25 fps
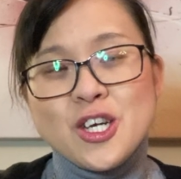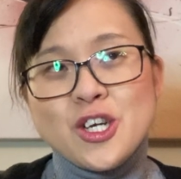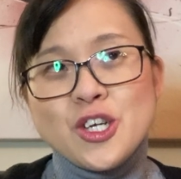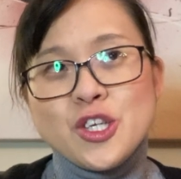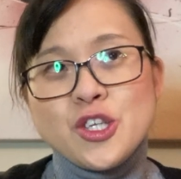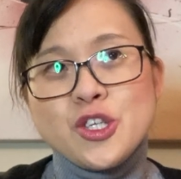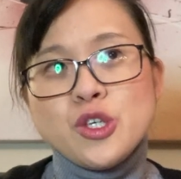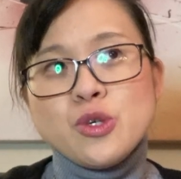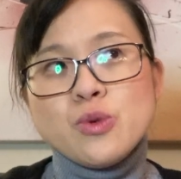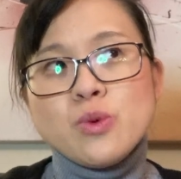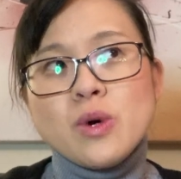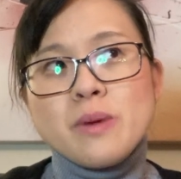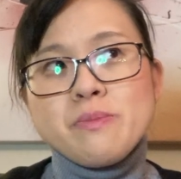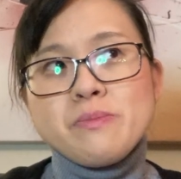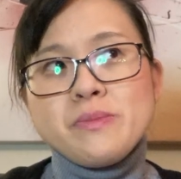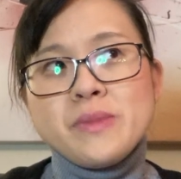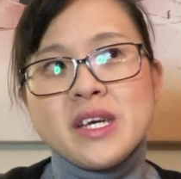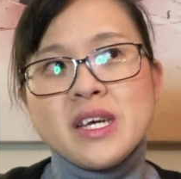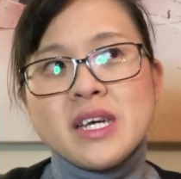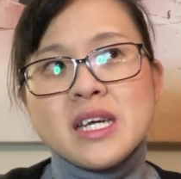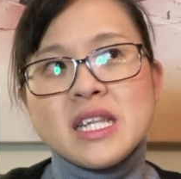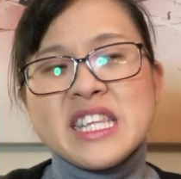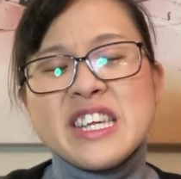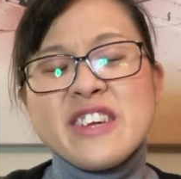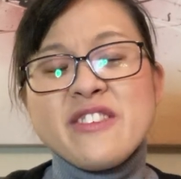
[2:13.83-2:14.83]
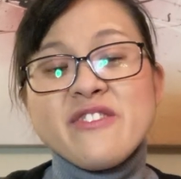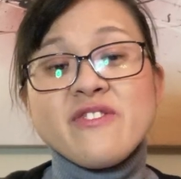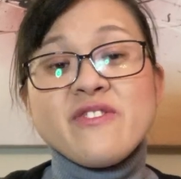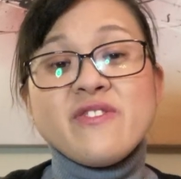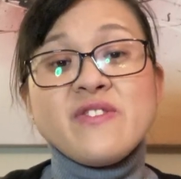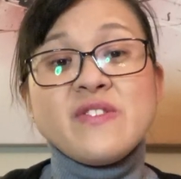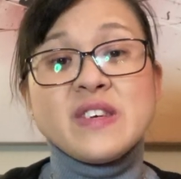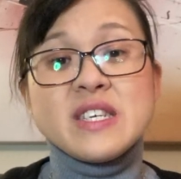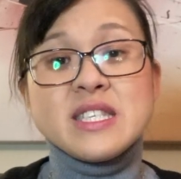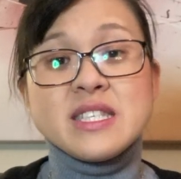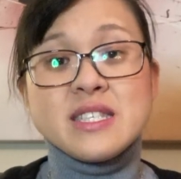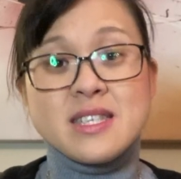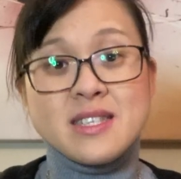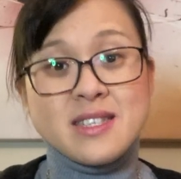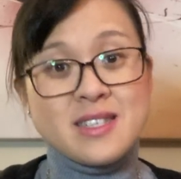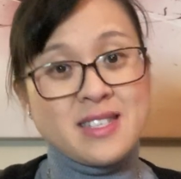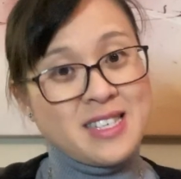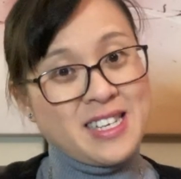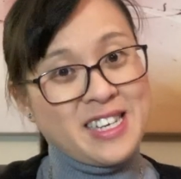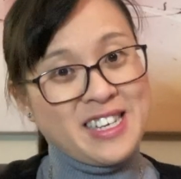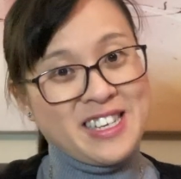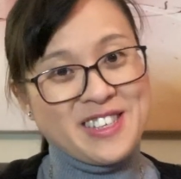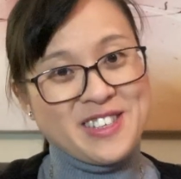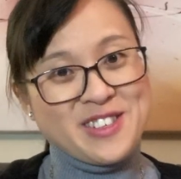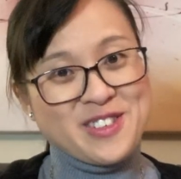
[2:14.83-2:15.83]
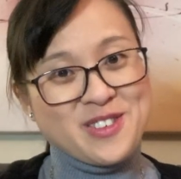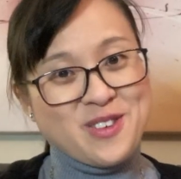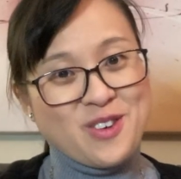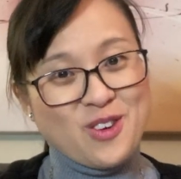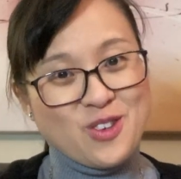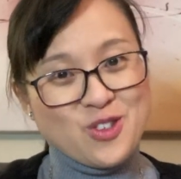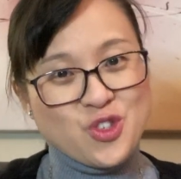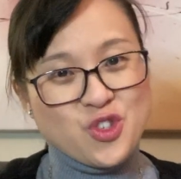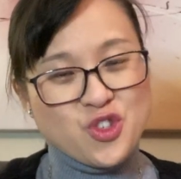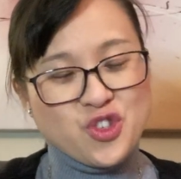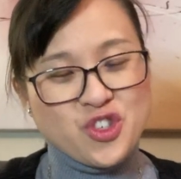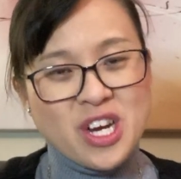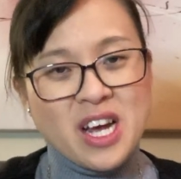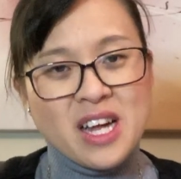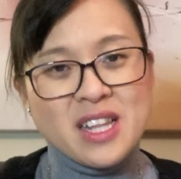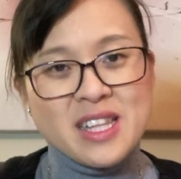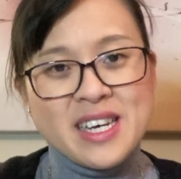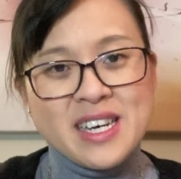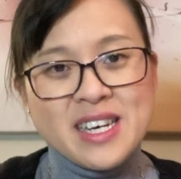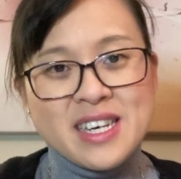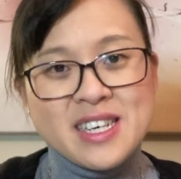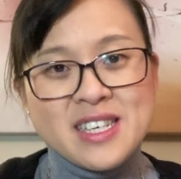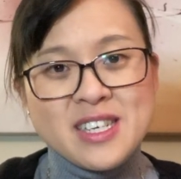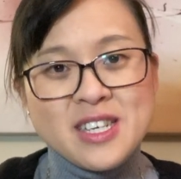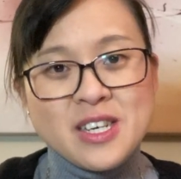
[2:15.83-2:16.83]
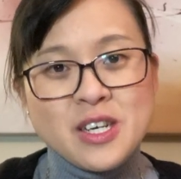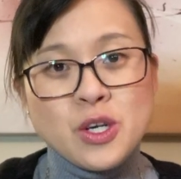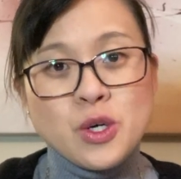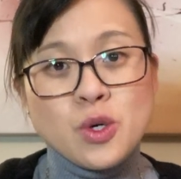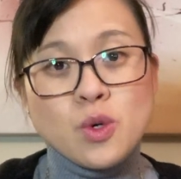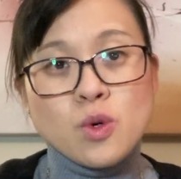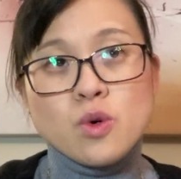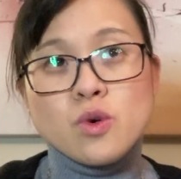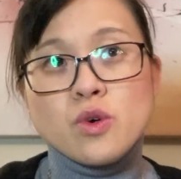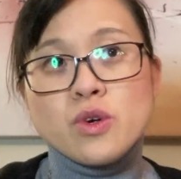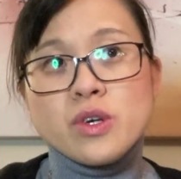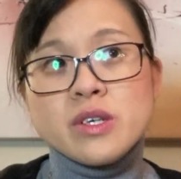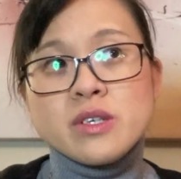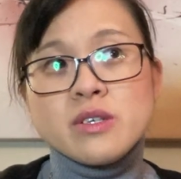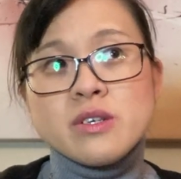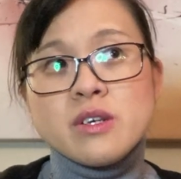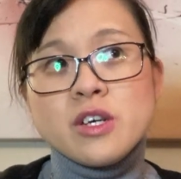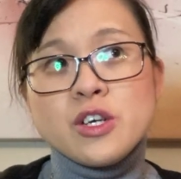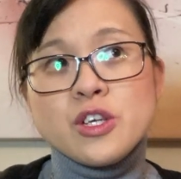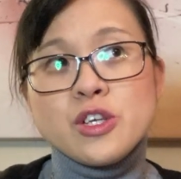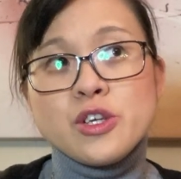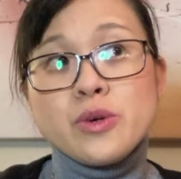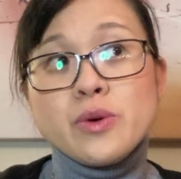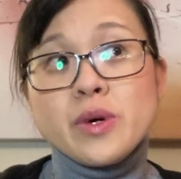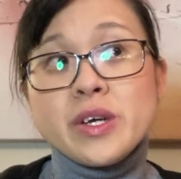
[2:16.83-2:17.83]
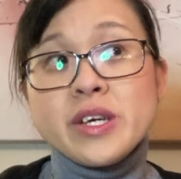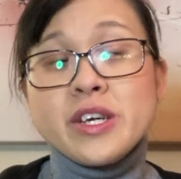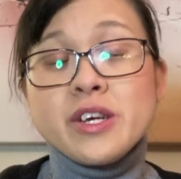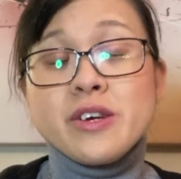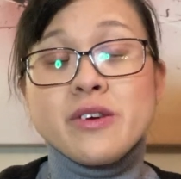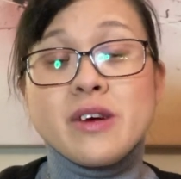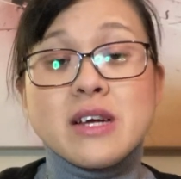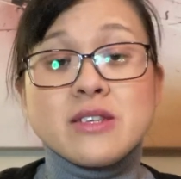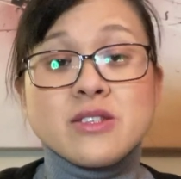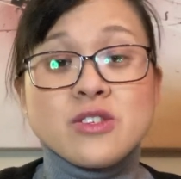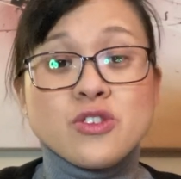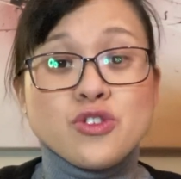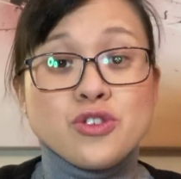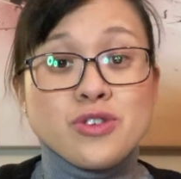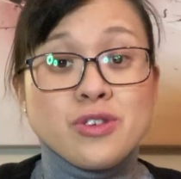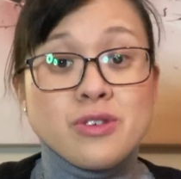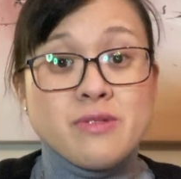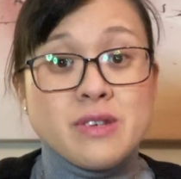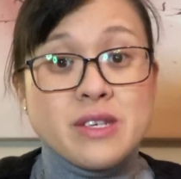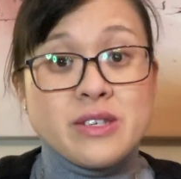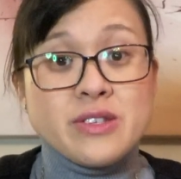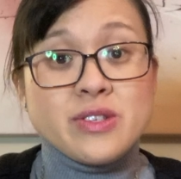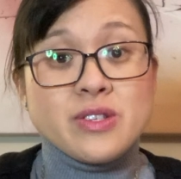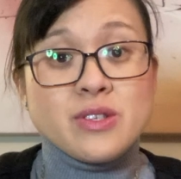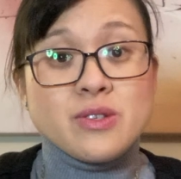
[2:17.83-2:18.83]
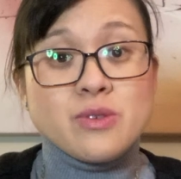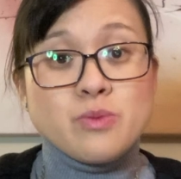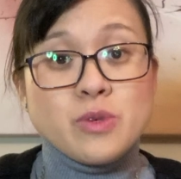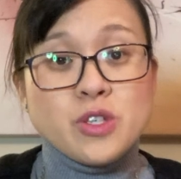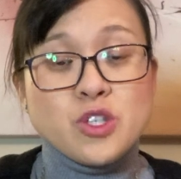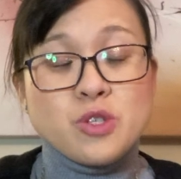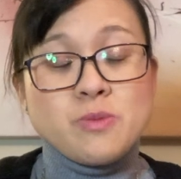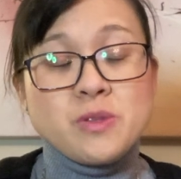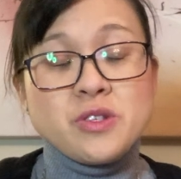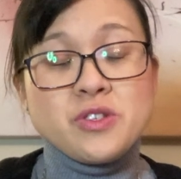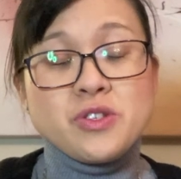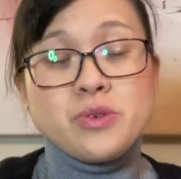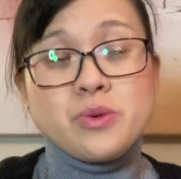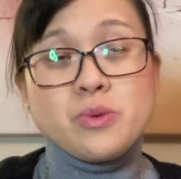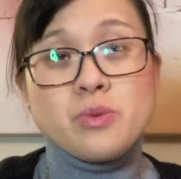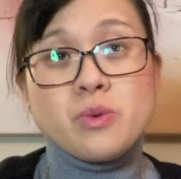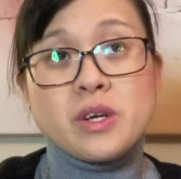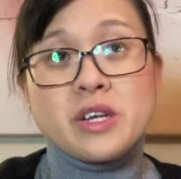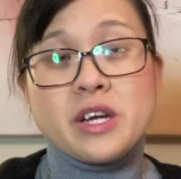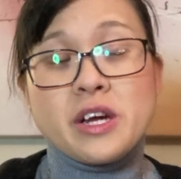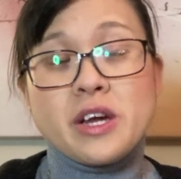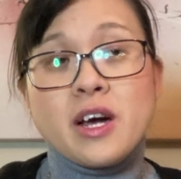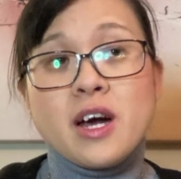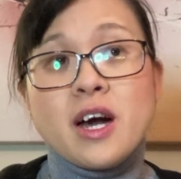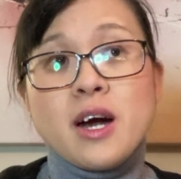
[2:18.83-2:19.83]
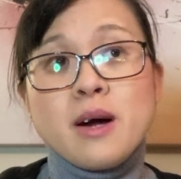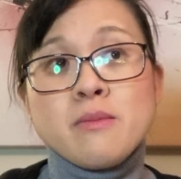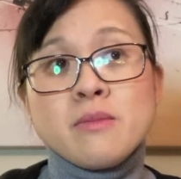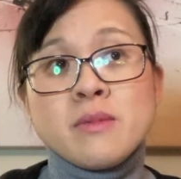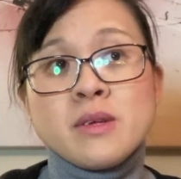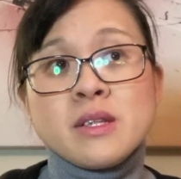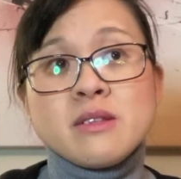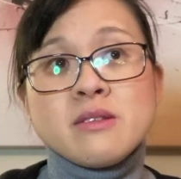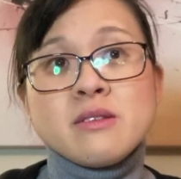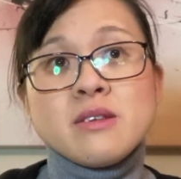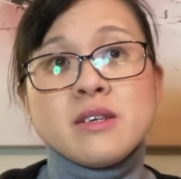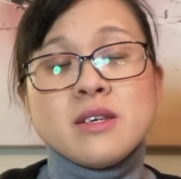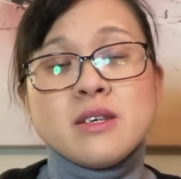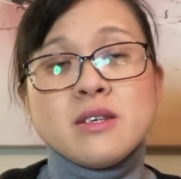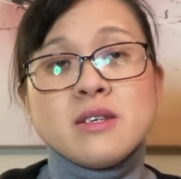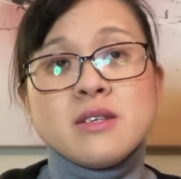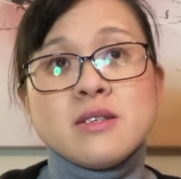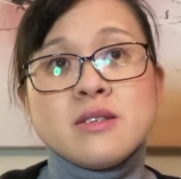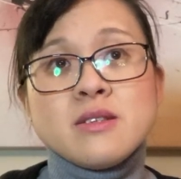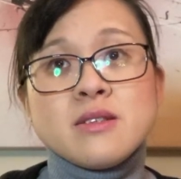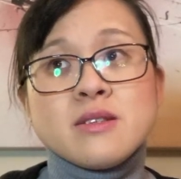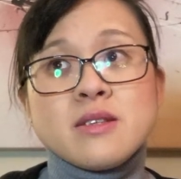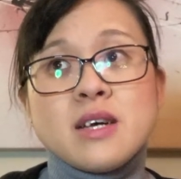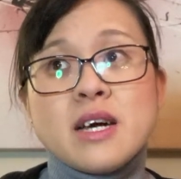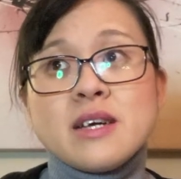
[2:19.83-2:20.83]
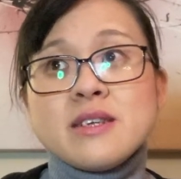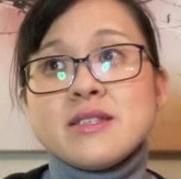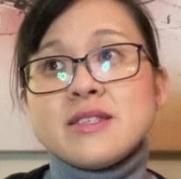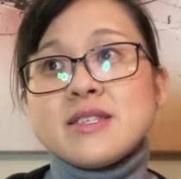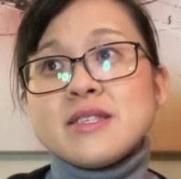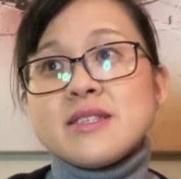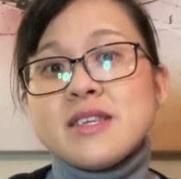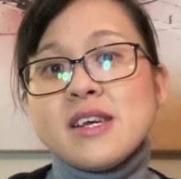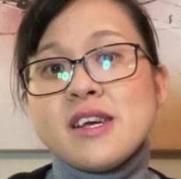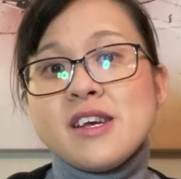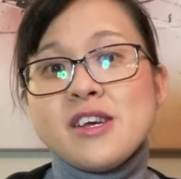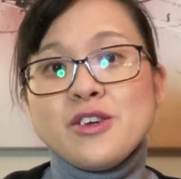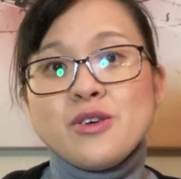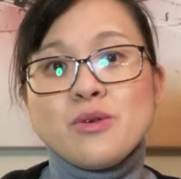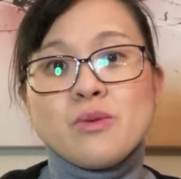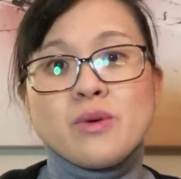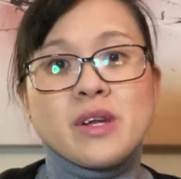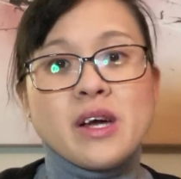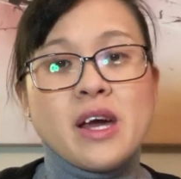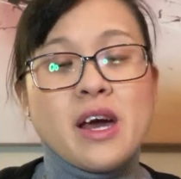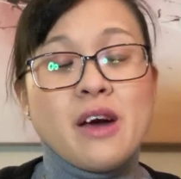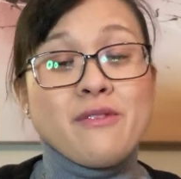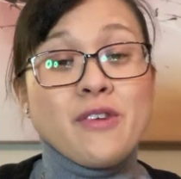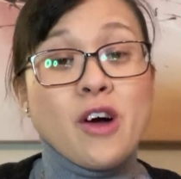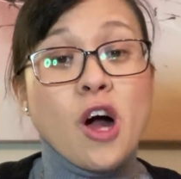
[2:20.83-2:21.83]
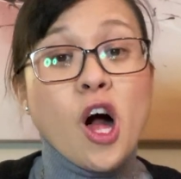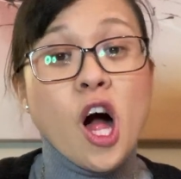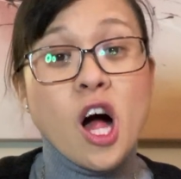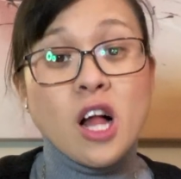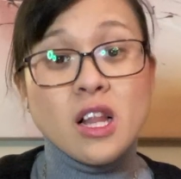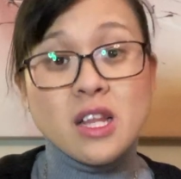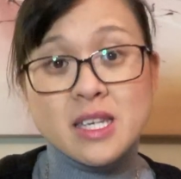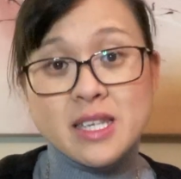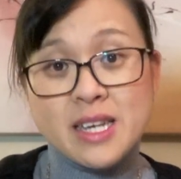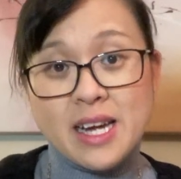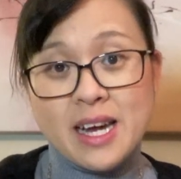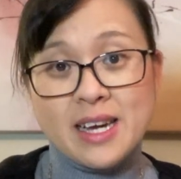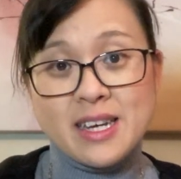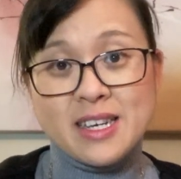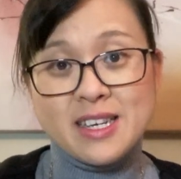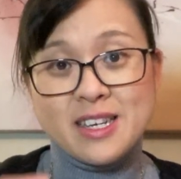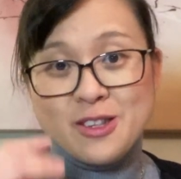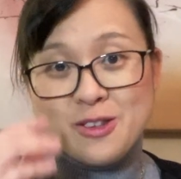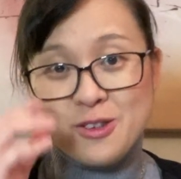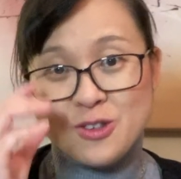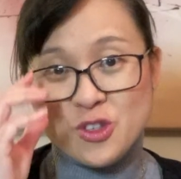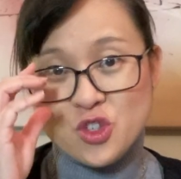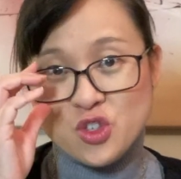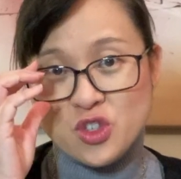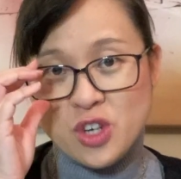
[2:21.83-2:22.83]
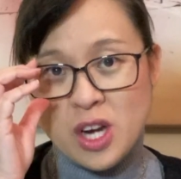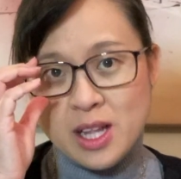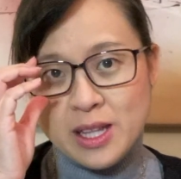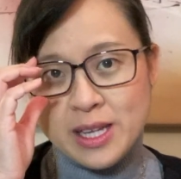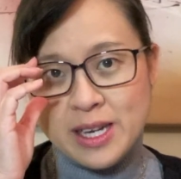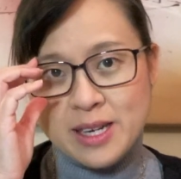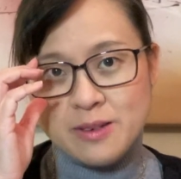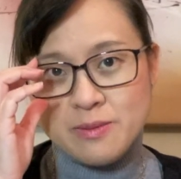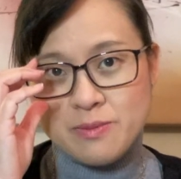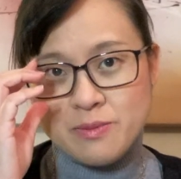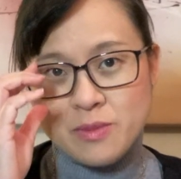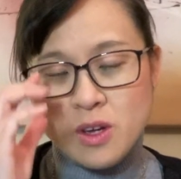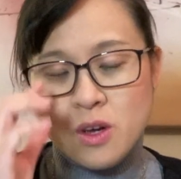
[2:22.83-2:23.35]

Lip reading: you are merely visiting Australia or you are here as a tourist, which means you want to come and sightsee, you want to have a holiday in Australia,